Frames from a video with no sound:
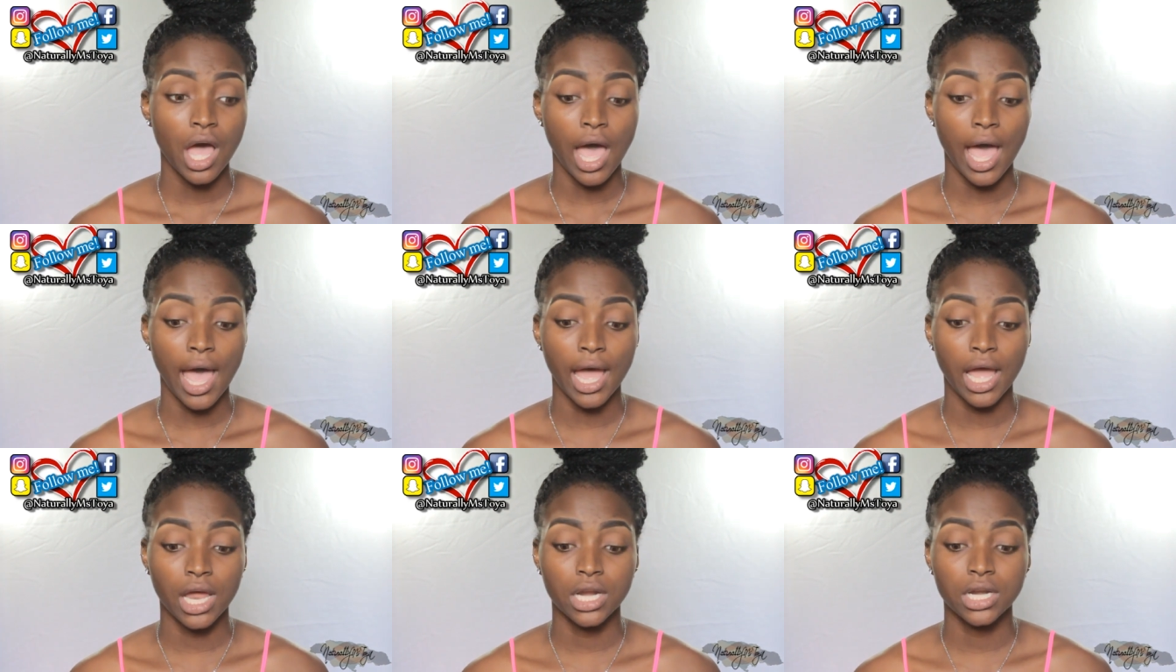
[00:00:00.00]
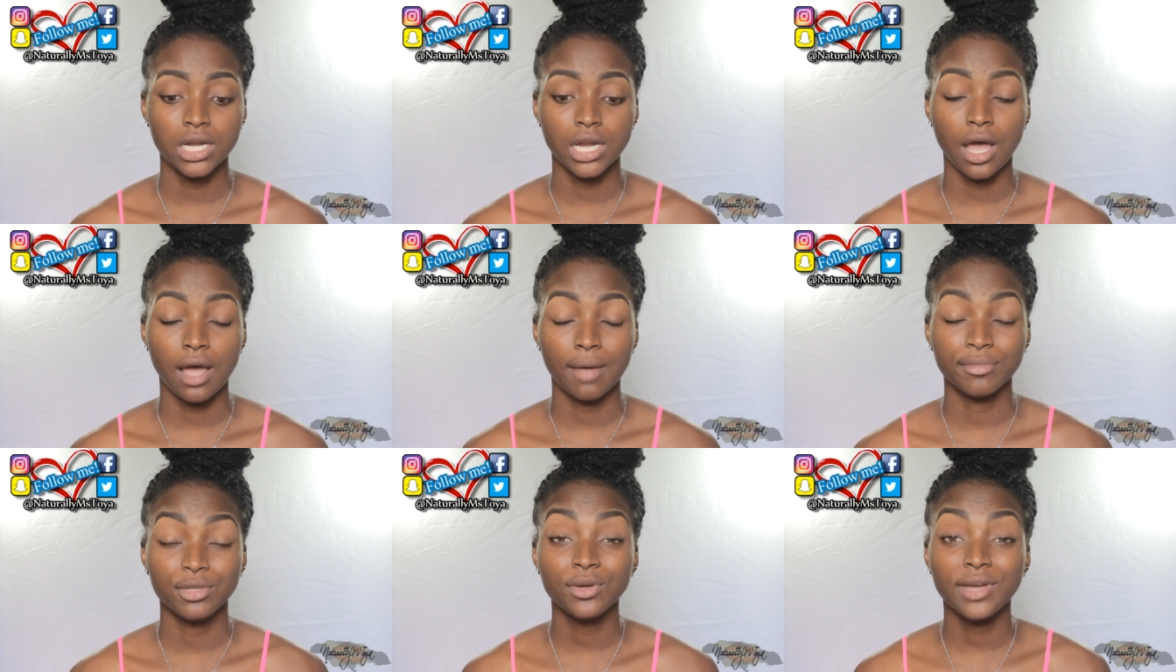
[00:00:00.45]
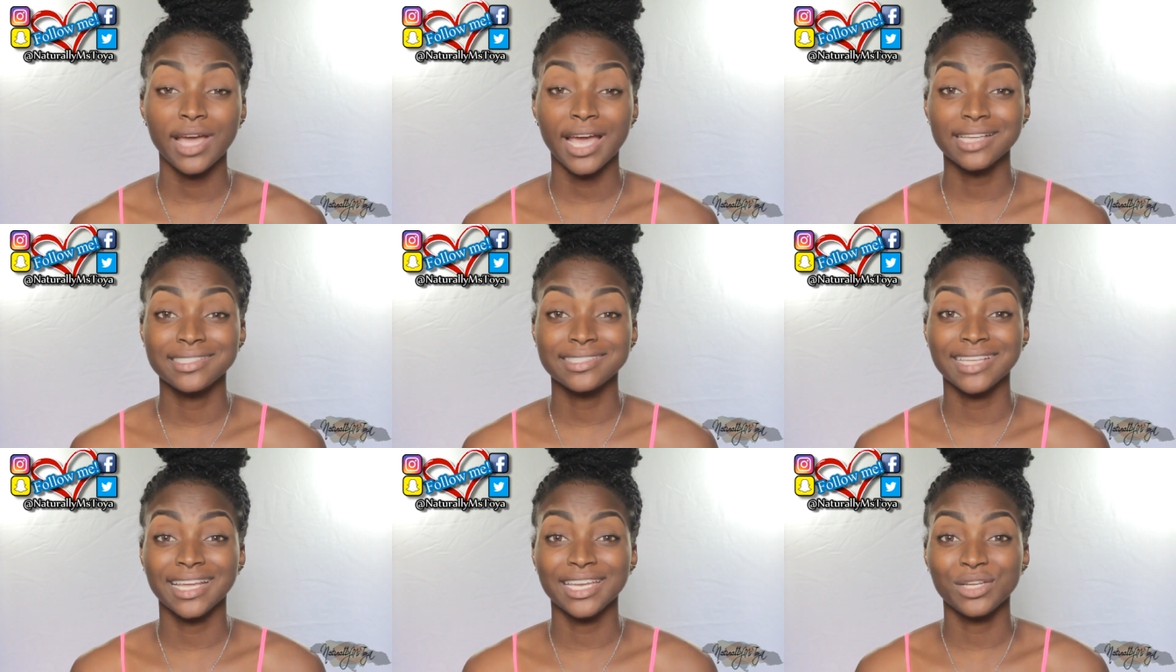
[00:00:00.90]
and you
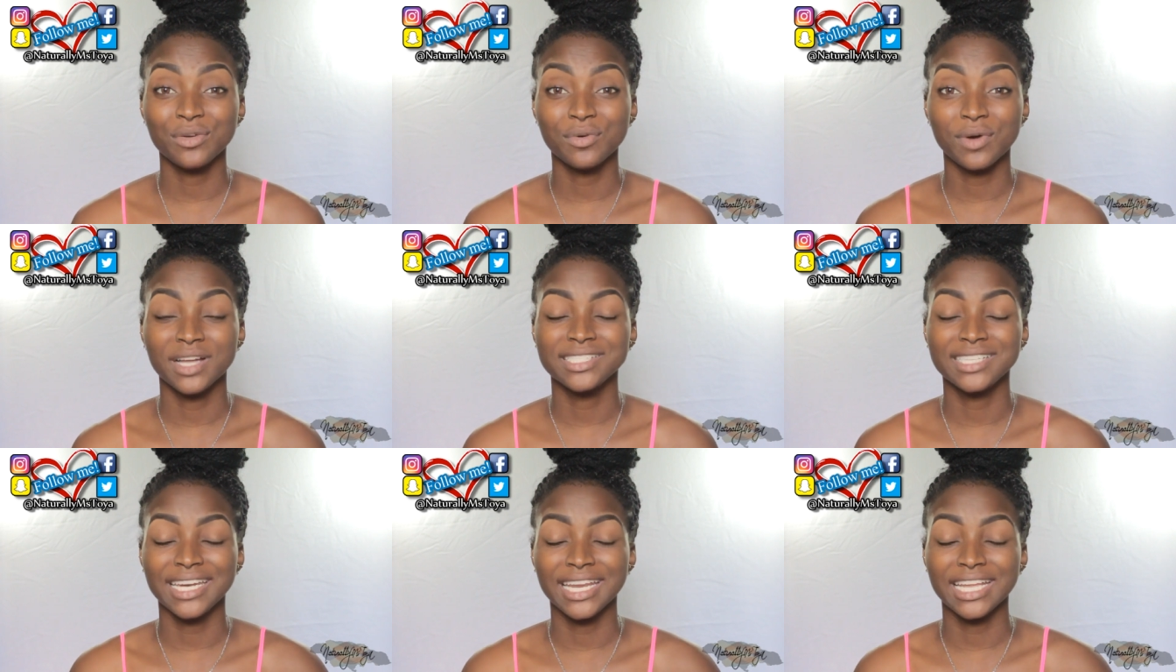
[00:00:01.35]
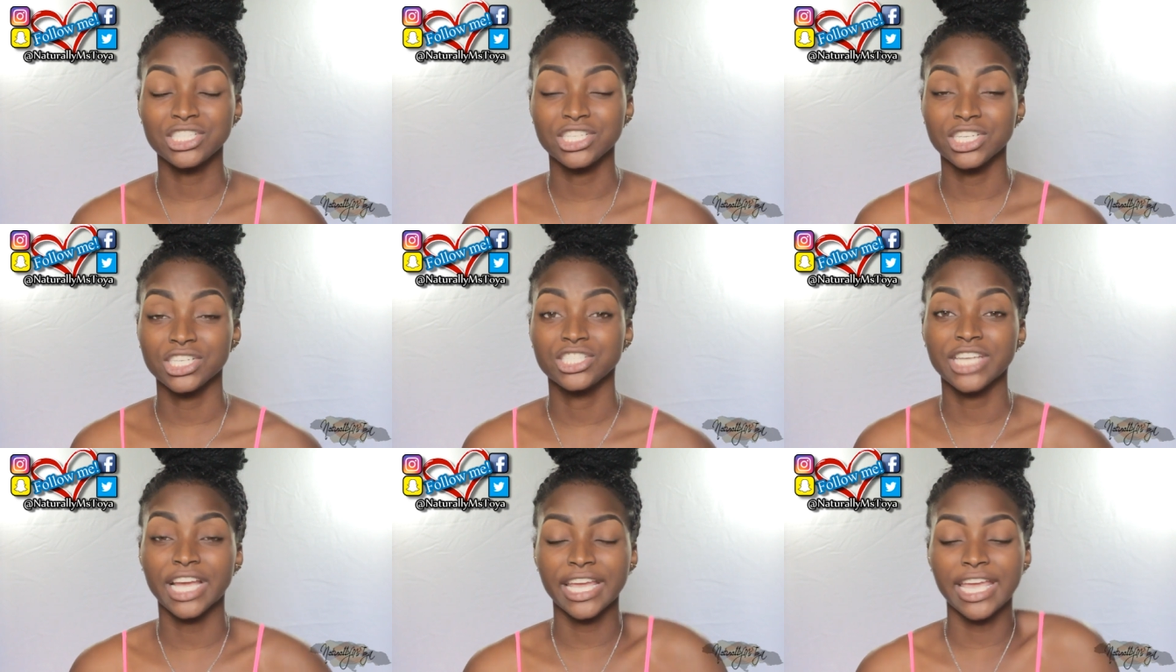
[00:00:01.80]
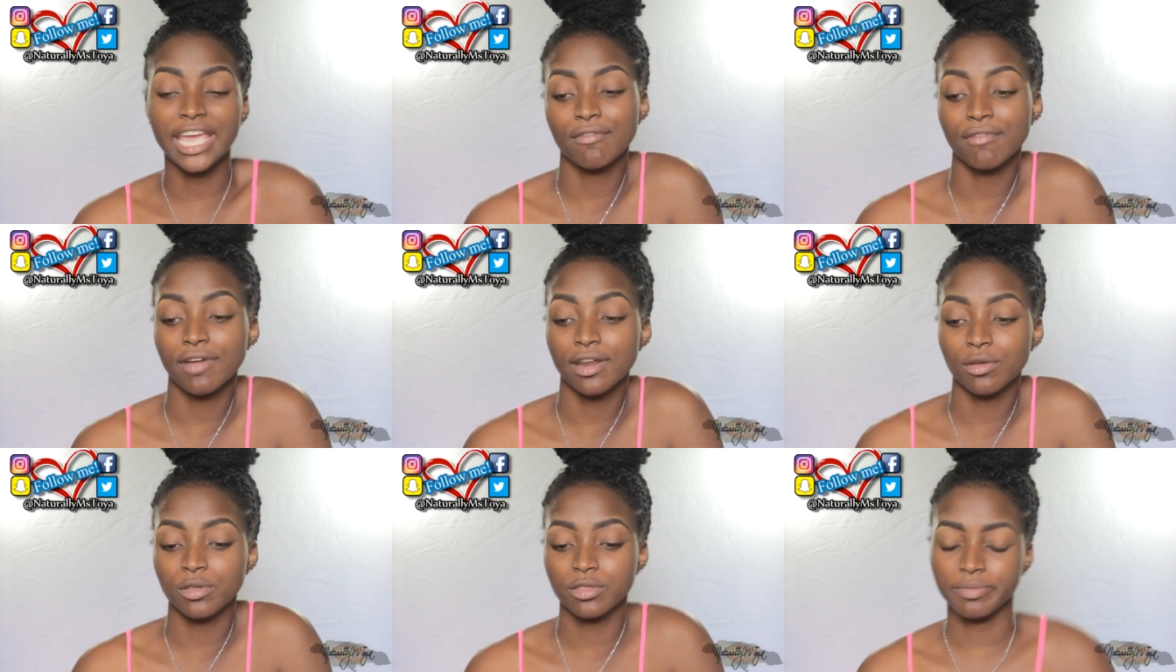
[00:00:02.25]
guys said you wanted a chit chat get
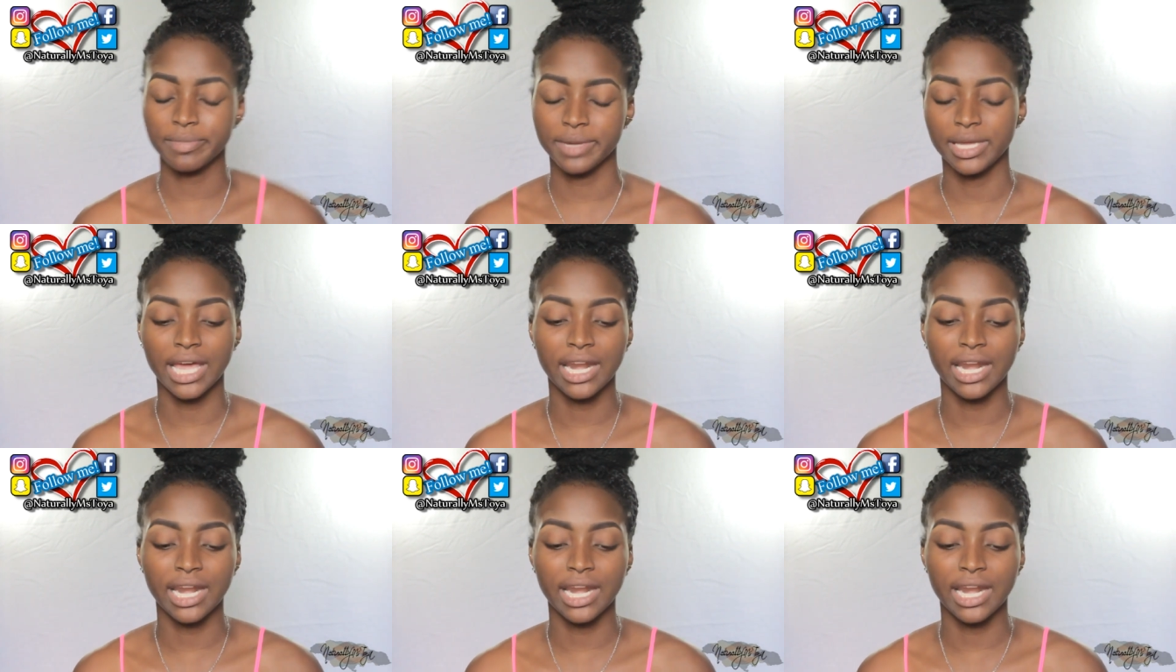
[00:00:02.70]
ready with me,